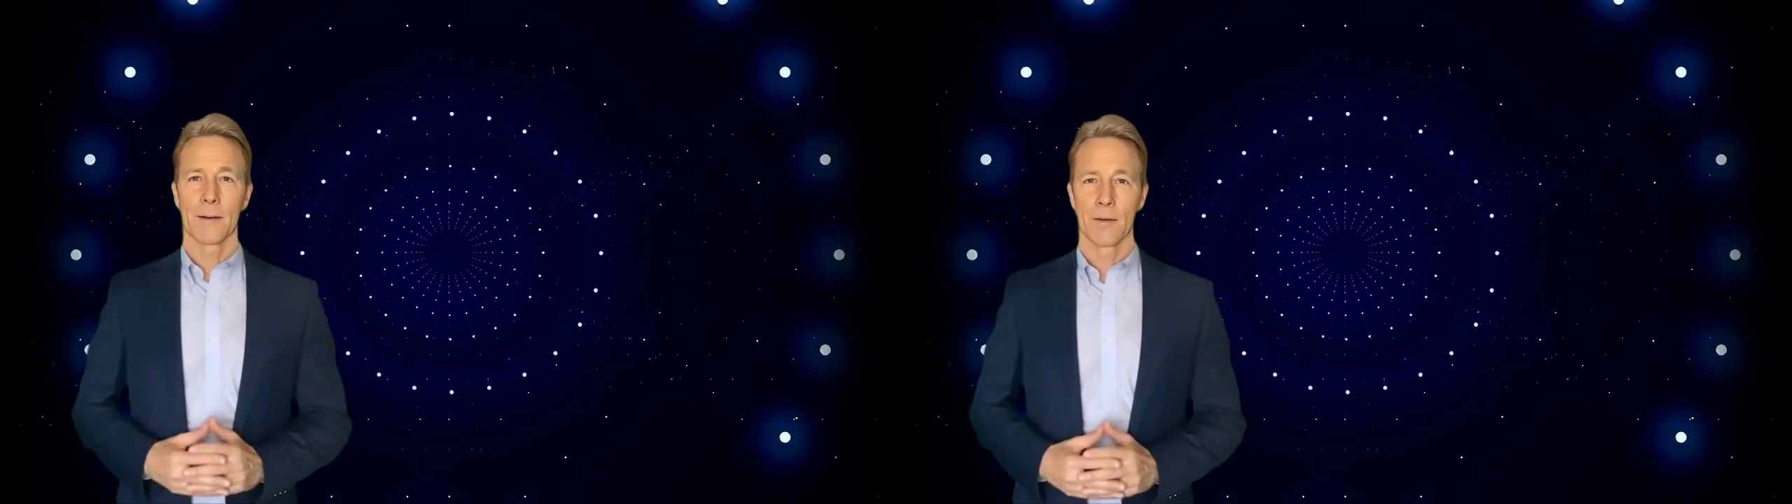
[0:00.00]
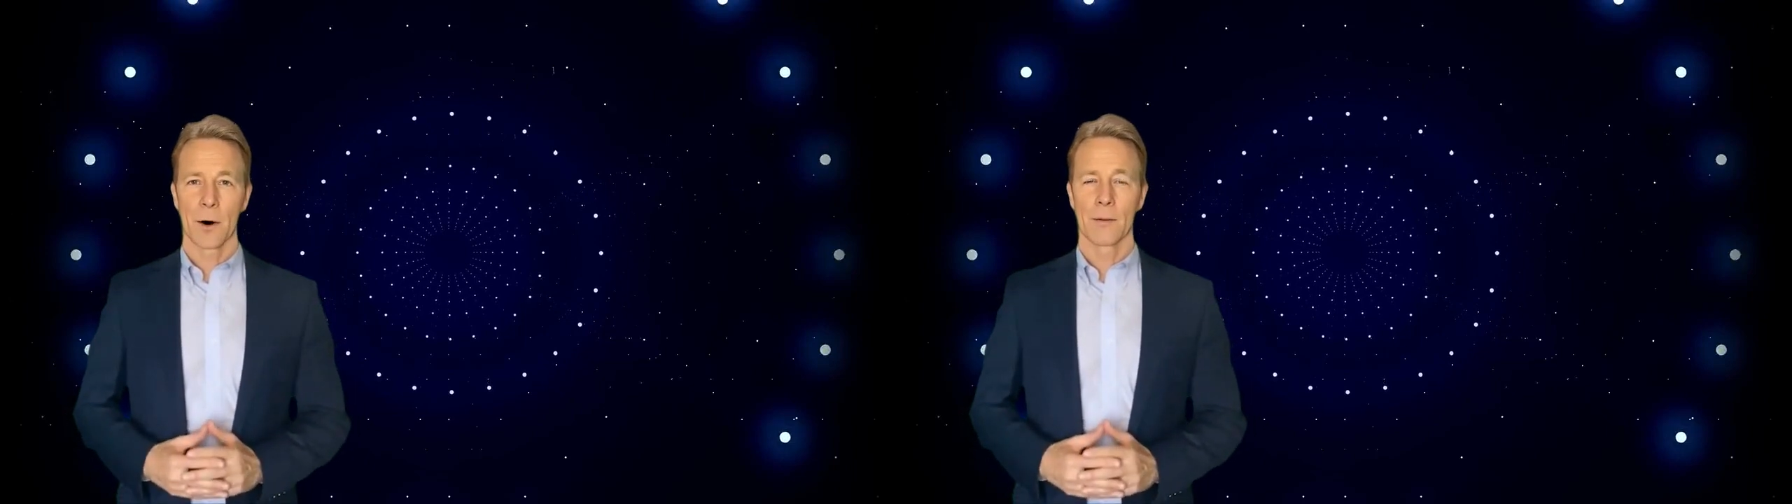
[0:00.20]

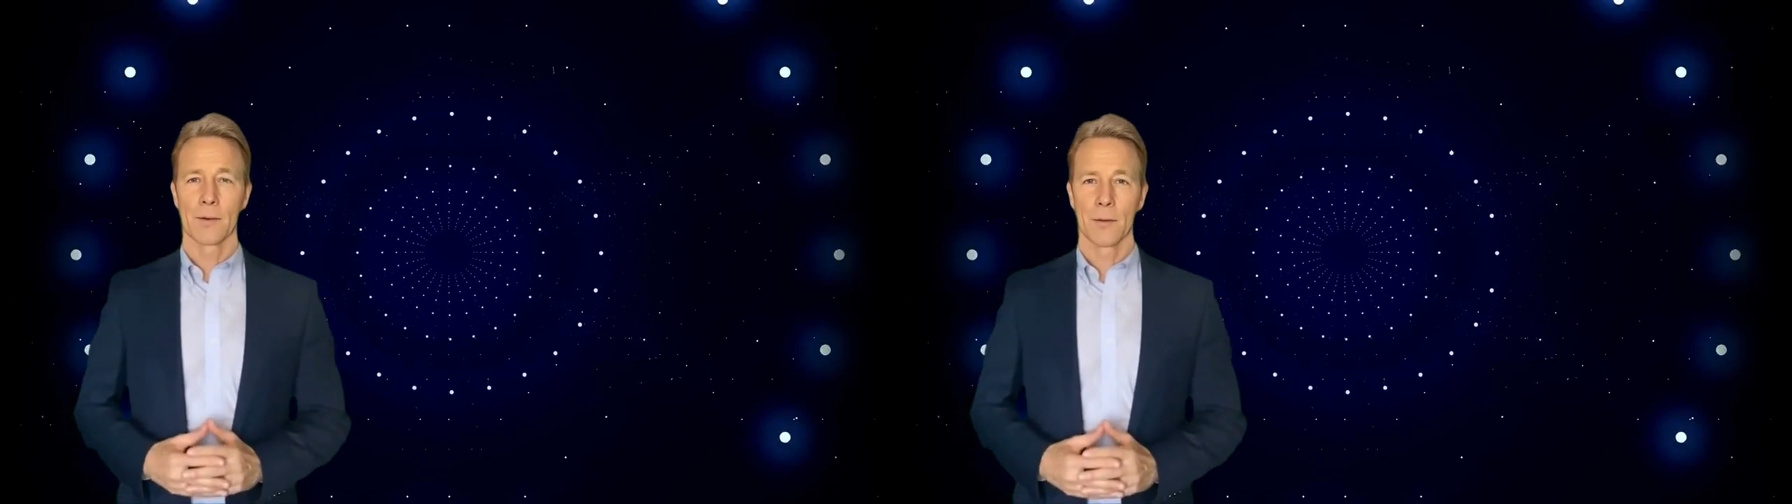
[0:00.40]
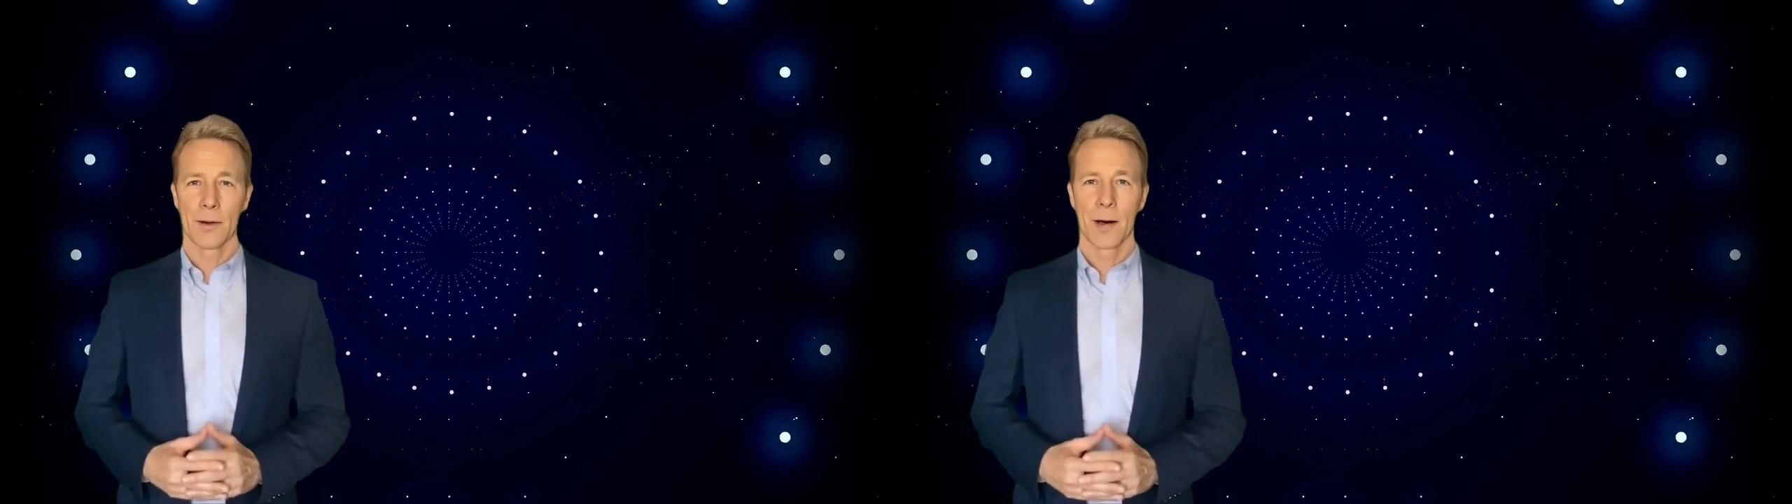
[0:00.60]

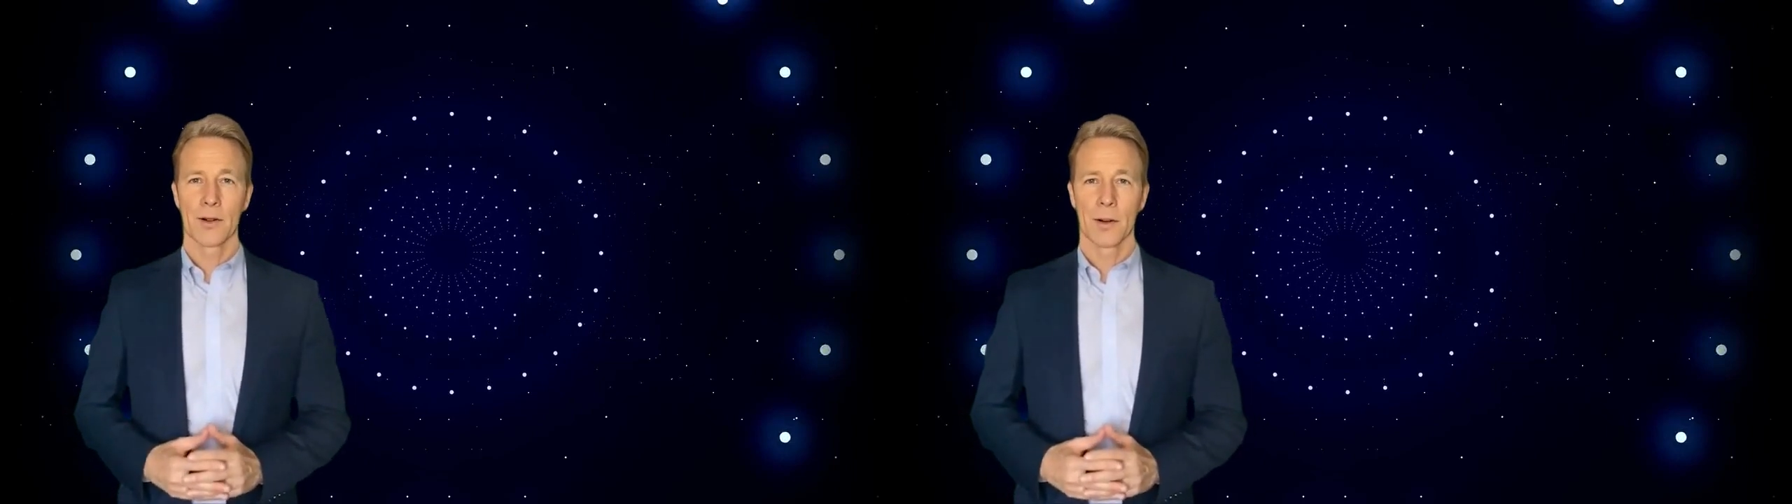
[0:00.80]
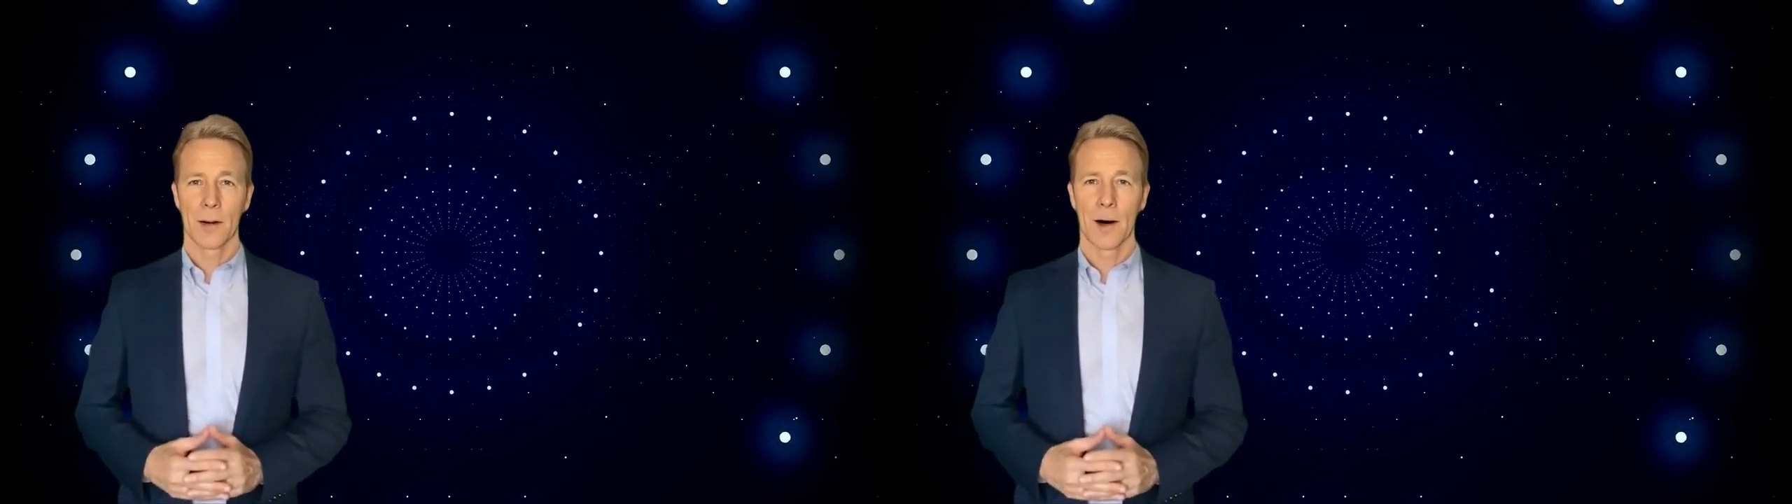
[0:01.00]
firms'
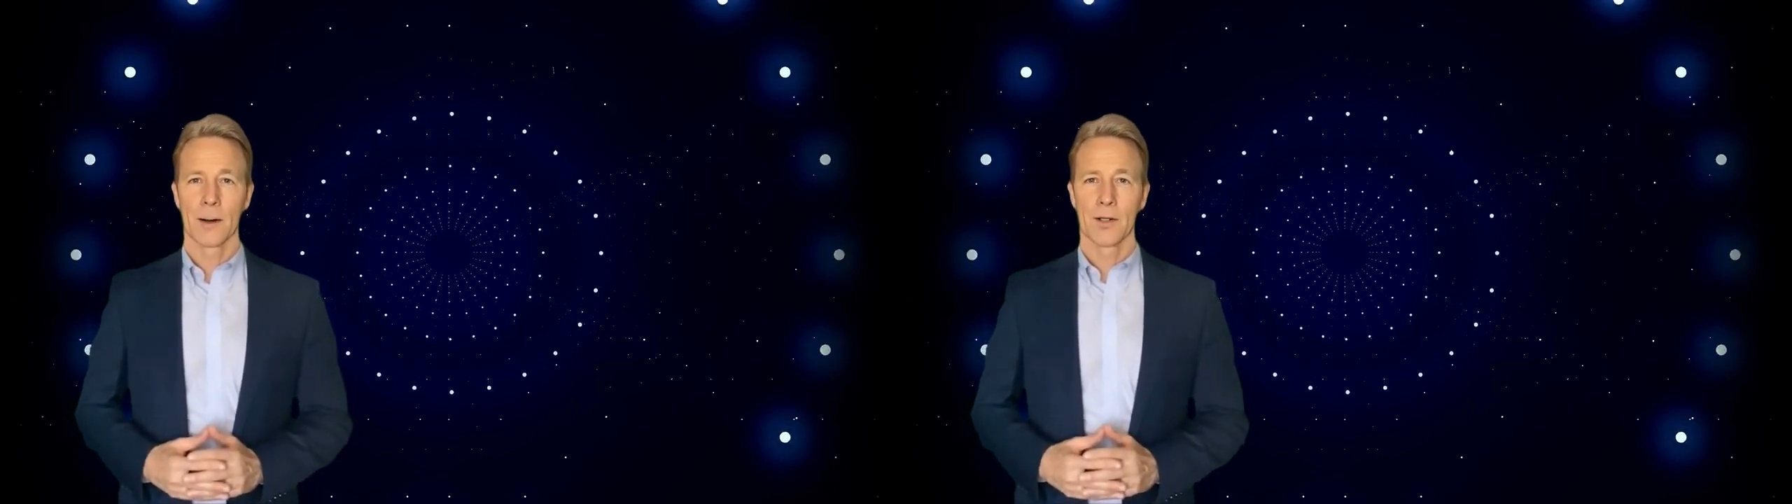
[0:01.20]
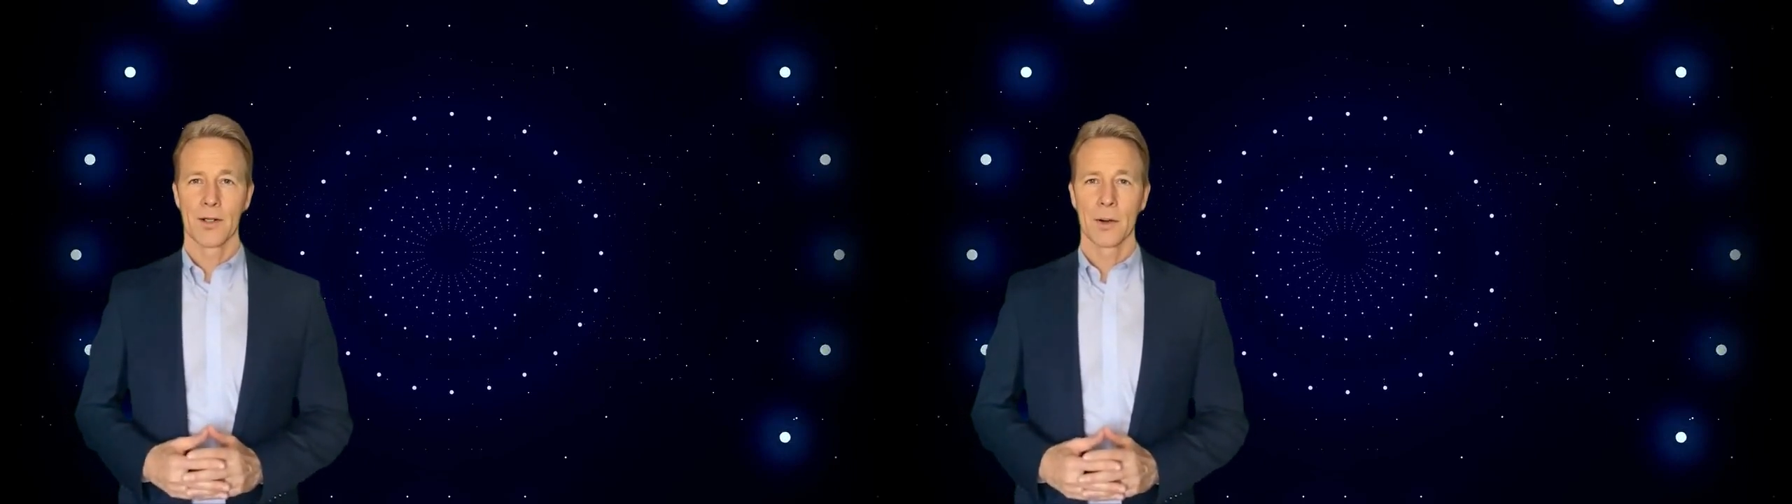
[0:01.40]
production
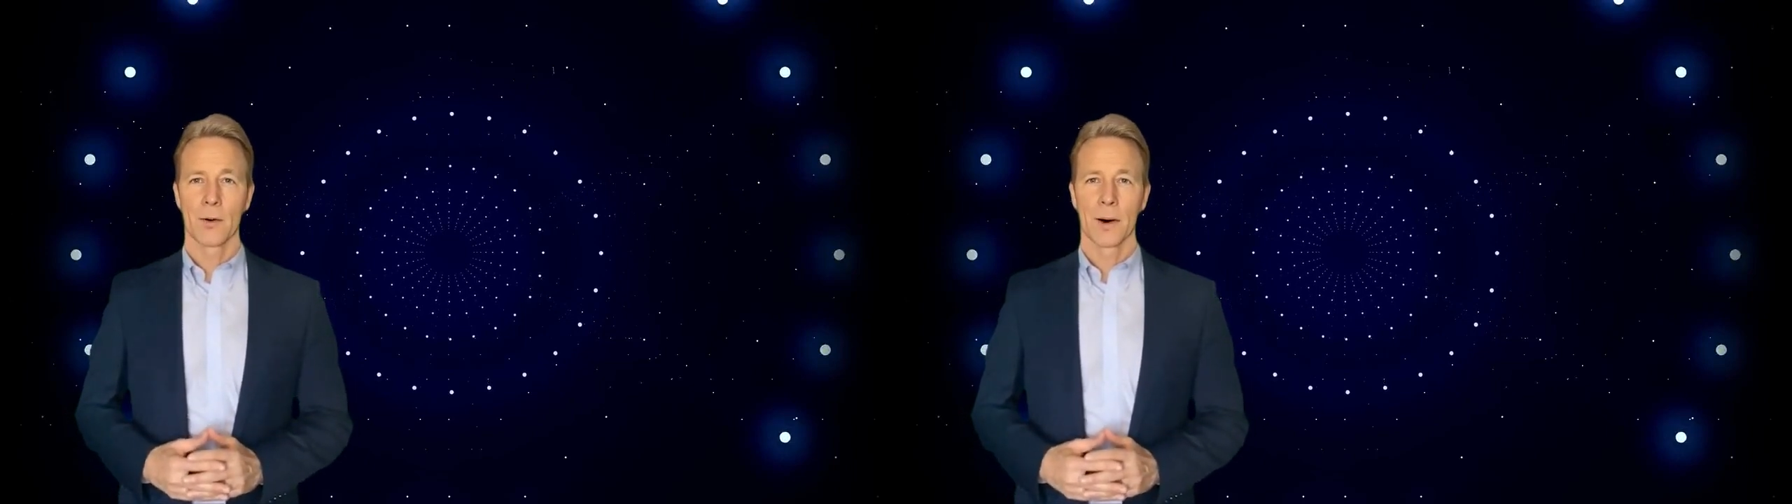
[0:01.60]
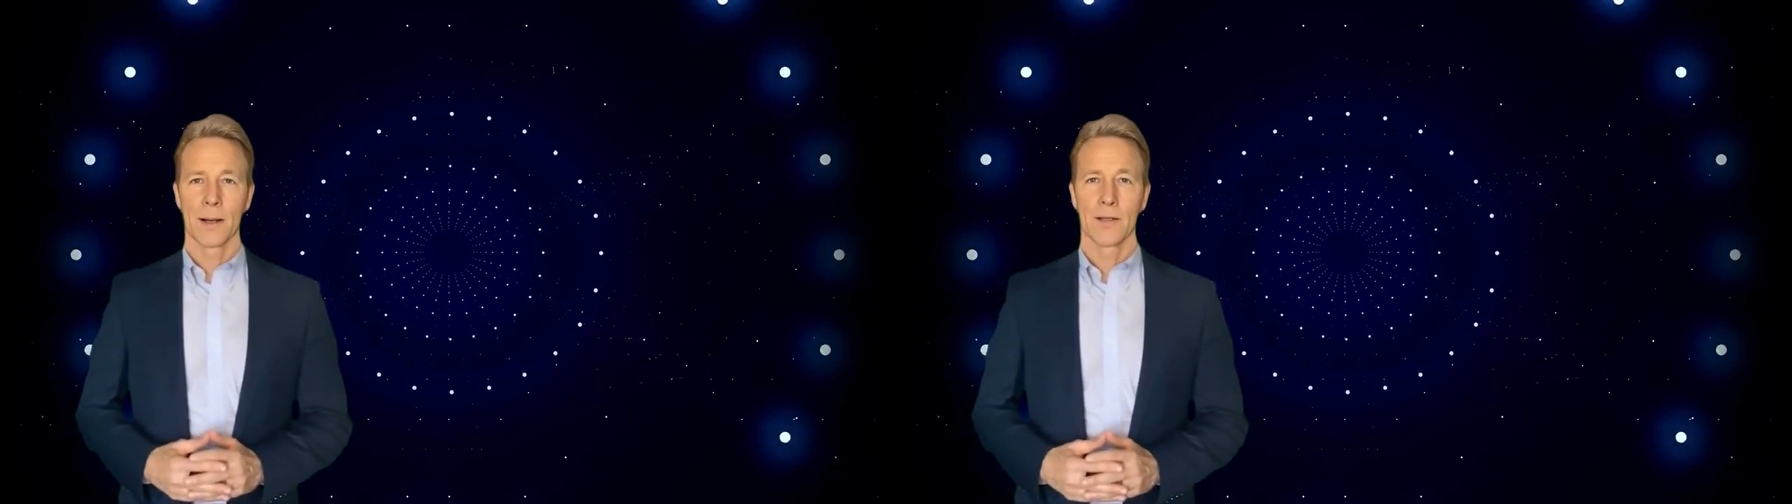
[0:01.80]
costs
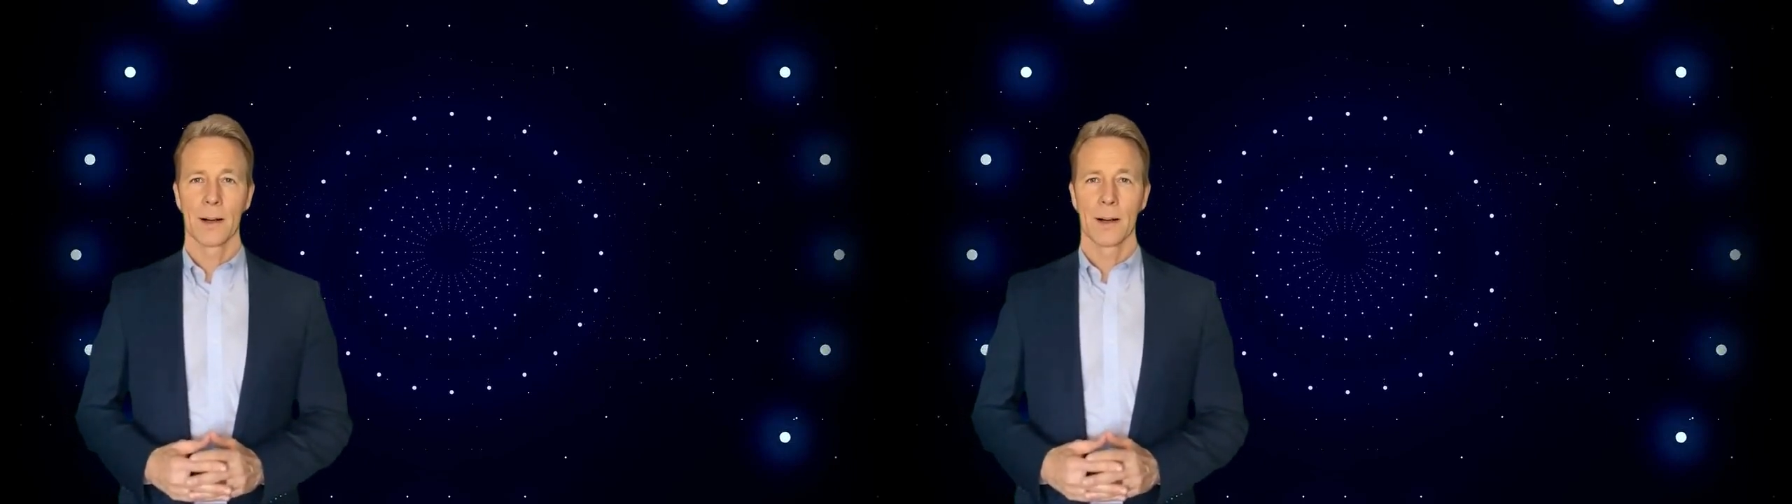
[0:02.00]
decrease